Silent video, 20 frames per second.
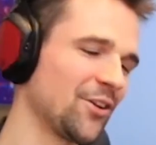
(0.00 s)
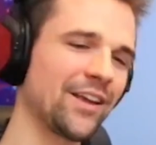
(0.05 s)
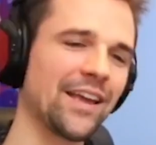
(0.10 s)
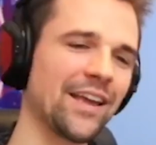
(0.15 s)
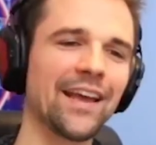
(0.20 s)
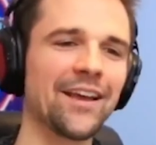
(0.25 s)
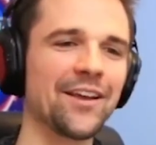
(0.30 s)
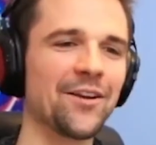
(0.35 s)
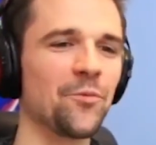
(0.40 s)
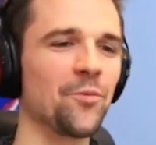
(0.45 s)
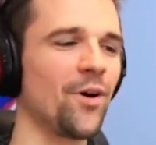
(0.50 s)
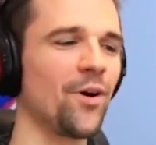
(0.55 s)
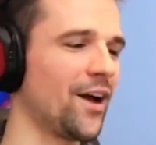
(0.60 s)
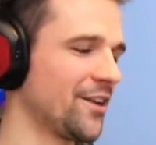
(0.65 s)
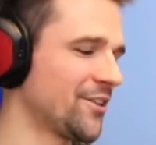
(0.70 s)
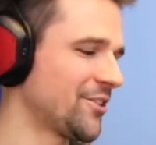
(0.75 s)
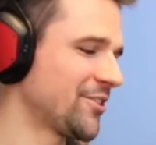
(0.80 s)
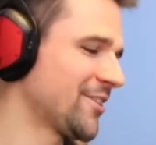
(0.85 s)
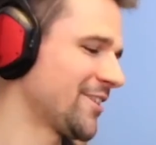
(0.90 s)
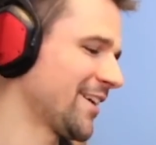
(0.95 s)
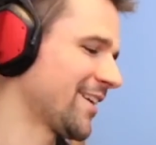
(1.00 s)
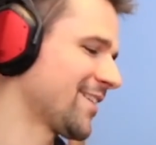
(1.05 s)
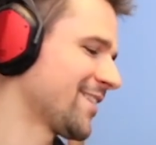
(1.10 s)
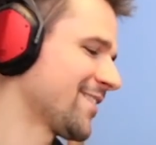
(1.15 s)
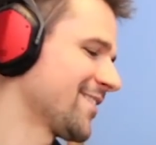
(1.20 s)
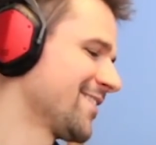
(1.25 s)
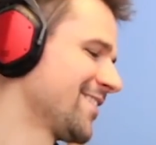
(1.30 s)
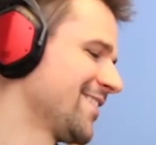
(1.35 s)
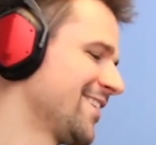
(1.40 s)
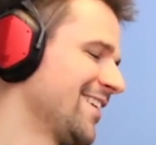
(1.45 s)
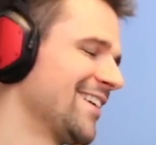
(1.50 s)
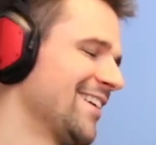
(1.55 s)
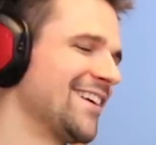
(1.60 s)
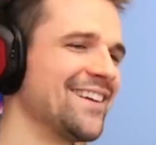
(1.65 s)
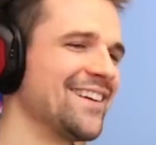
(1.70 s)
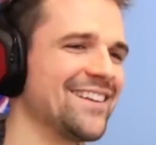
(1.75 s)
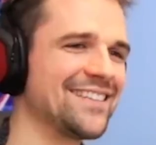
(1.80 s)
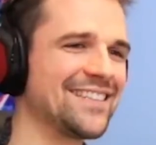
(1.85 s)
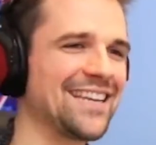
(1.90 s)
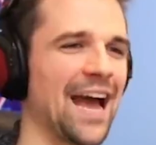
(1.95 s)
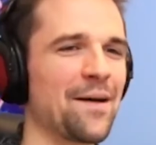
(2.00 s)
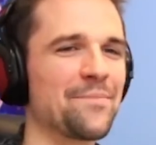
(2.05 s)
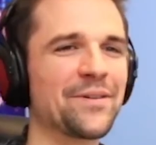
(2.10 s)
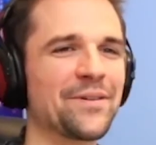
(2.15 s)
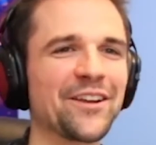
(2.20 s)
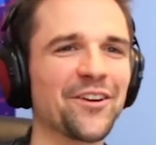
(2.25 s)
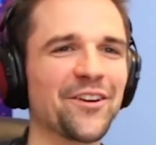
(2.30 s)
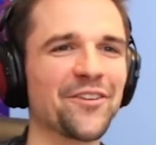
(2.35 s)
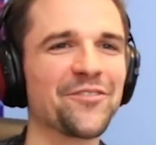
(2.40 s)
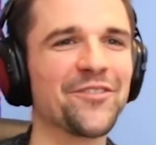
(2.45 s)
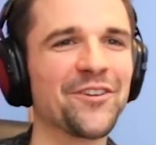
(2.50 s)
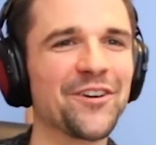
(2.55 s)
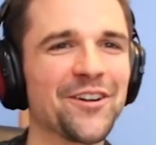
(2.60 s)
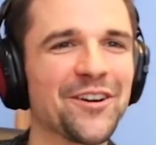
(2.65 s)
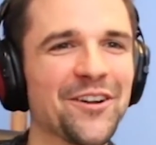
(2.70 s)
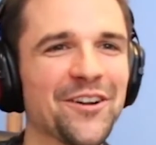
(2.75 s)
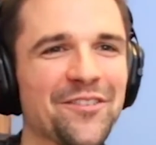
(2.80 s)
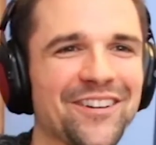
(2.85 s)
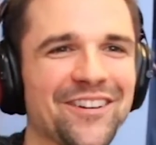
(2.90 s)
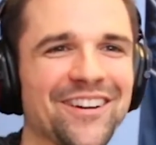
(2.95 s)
at your watch, like tapping your foot over here.